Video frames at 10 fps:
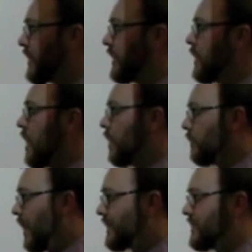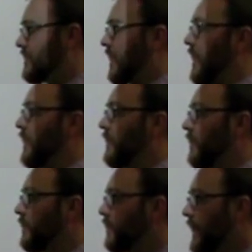drinking? Was
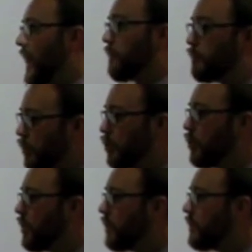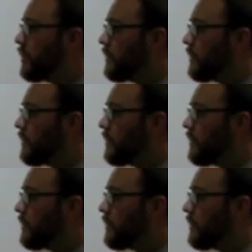trinkt der Boe?